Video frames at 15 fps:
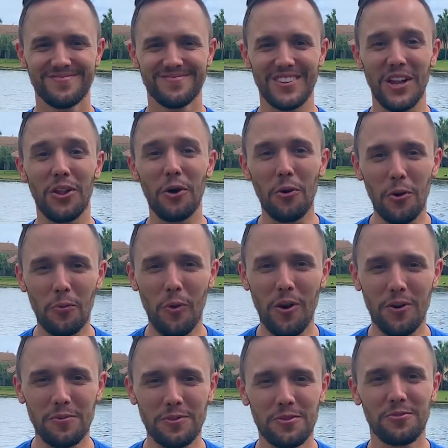Hello and
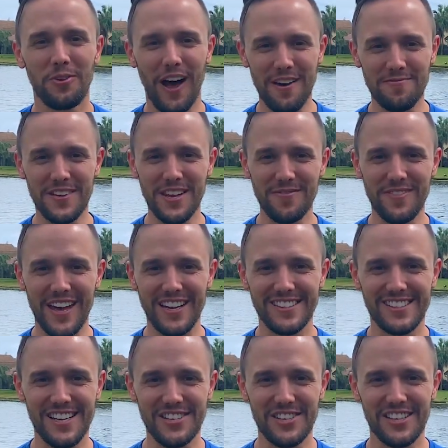welcome to 5-Minute
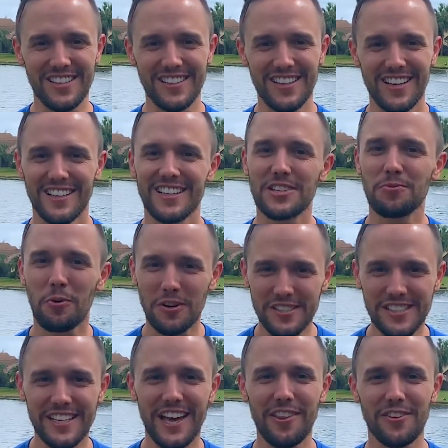Meditation. Let's work
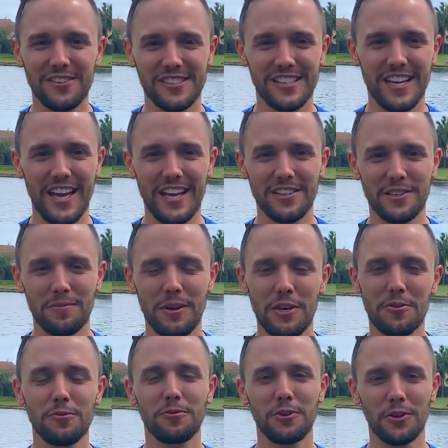together today to
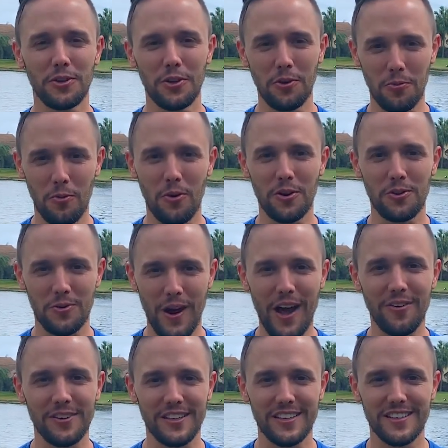make you feel a little more
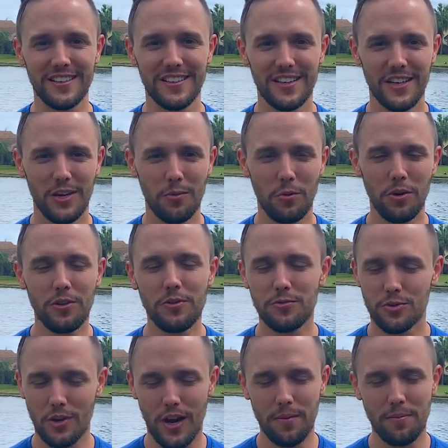grounded. Whether
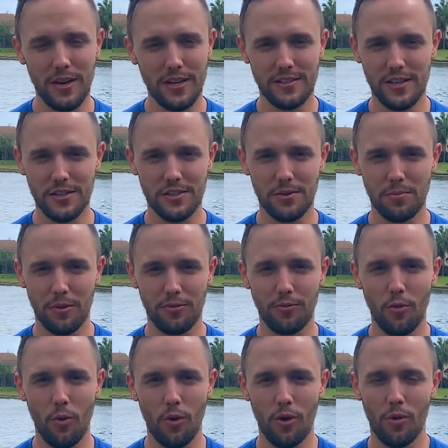you've tried meditation
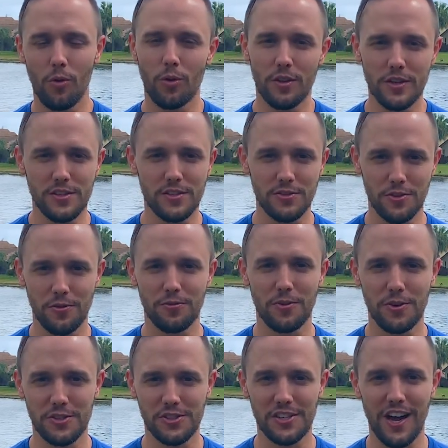before or this is your
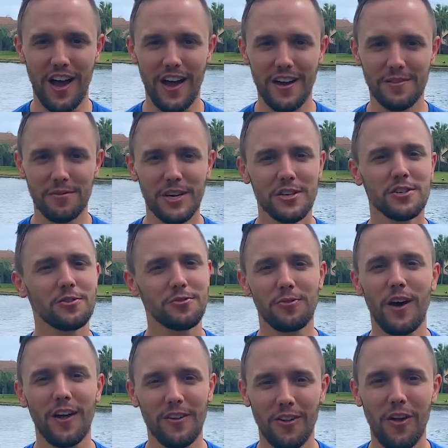first time, just
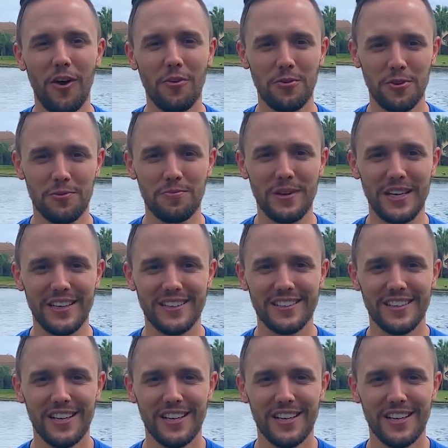follow along with me.